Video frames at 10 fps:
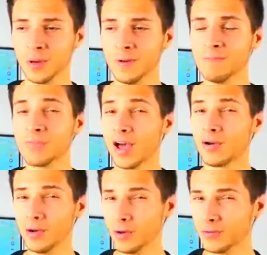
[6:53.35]
but I
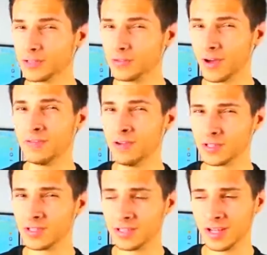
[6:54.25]
don't know if it's 5
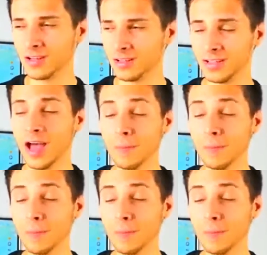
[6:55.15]
years exactly.